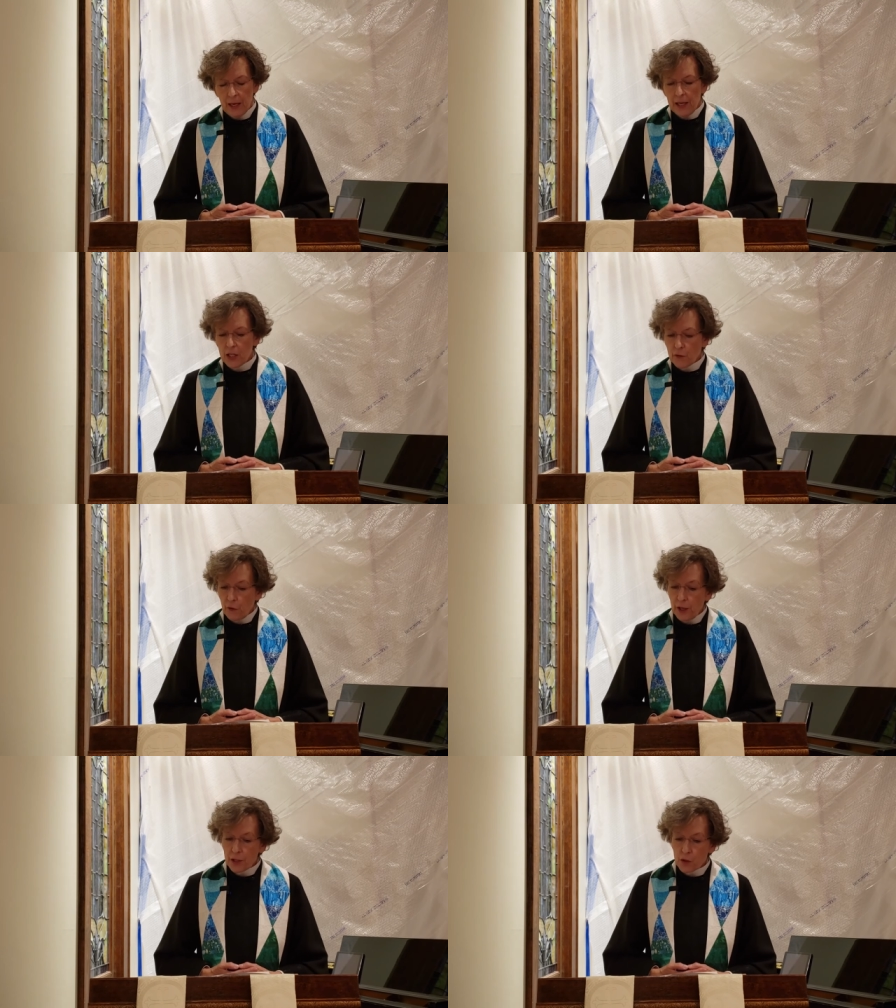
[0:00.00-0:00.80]
His
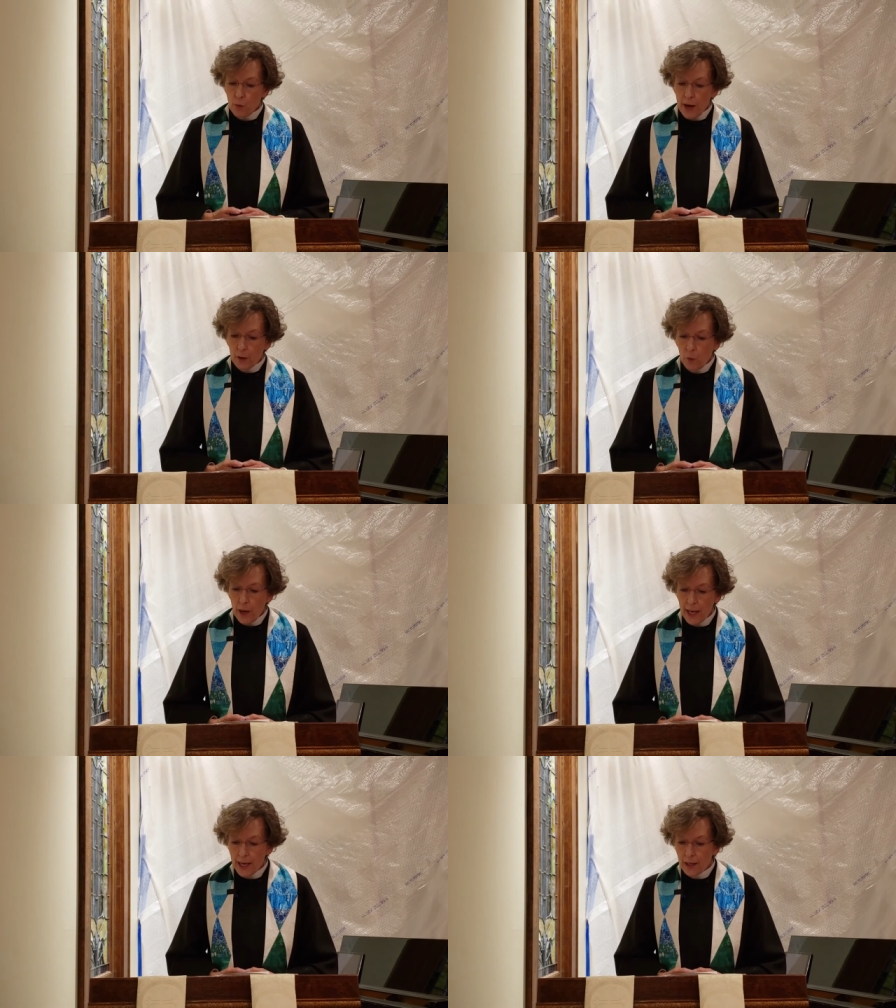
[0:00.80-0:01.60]
friends ran
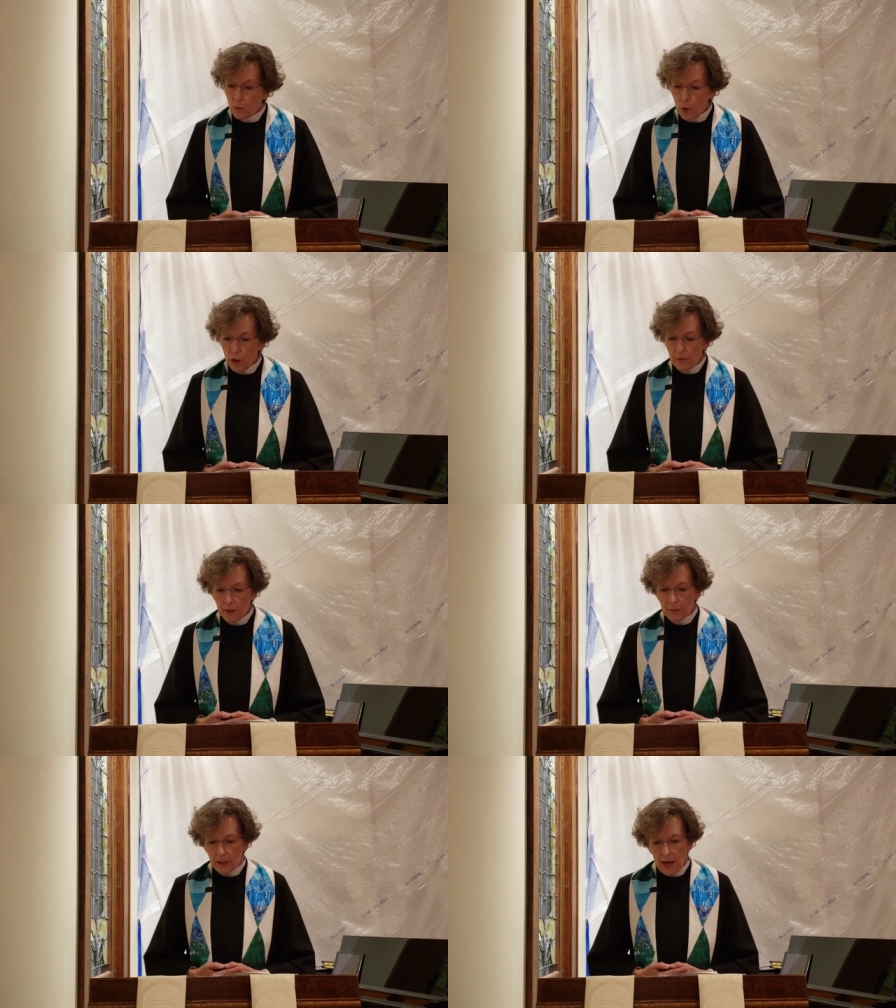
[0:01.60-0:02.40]
away, and one of
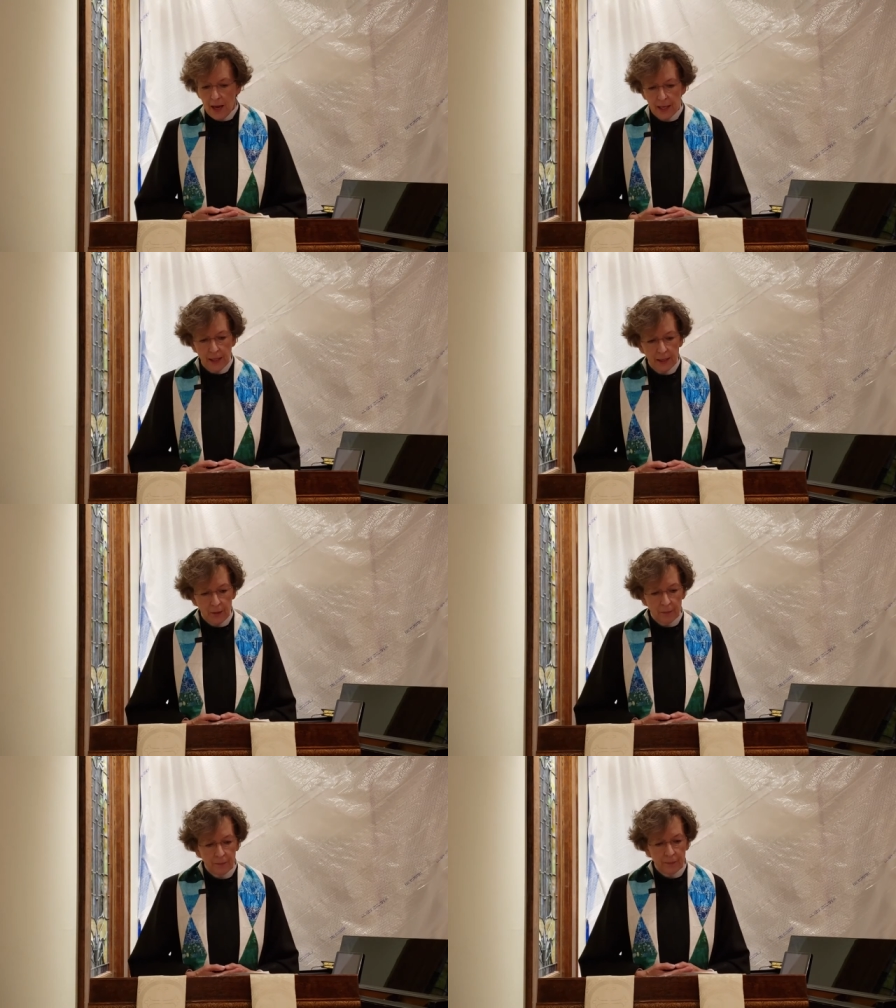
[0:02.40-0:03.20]
them denied
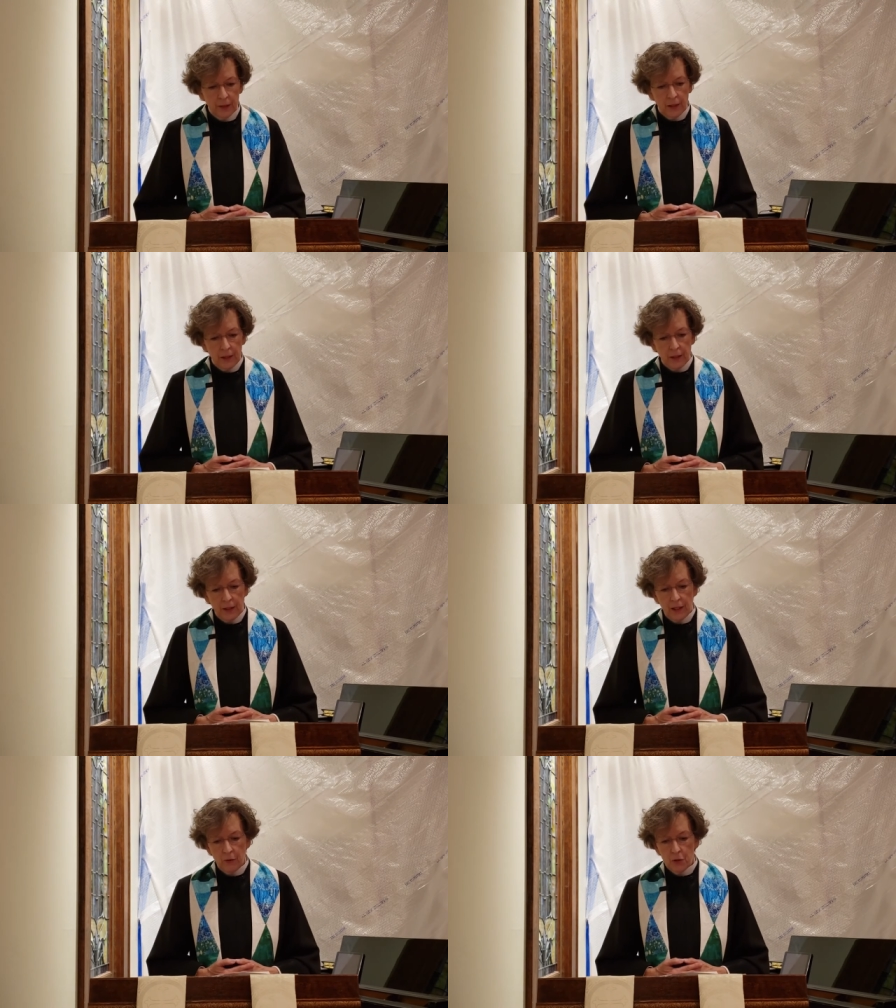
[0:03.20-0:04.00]
him.
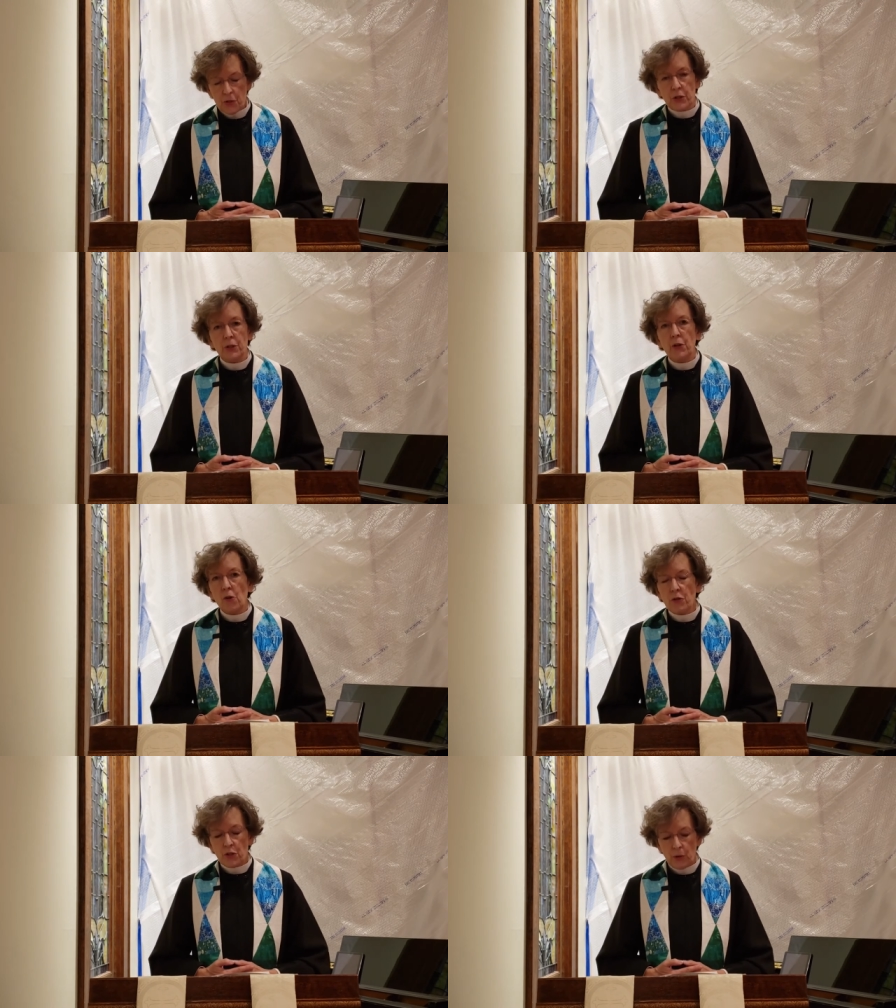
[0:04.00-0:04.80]
He was turned
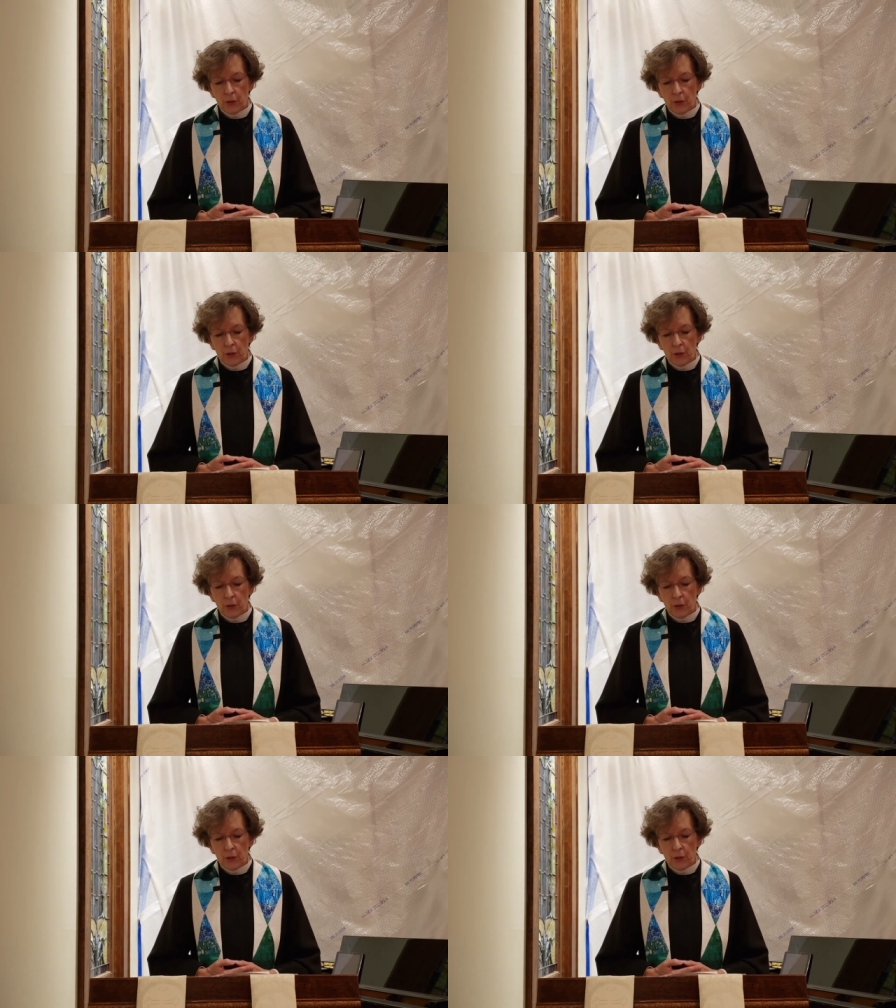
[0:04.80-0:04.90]
over to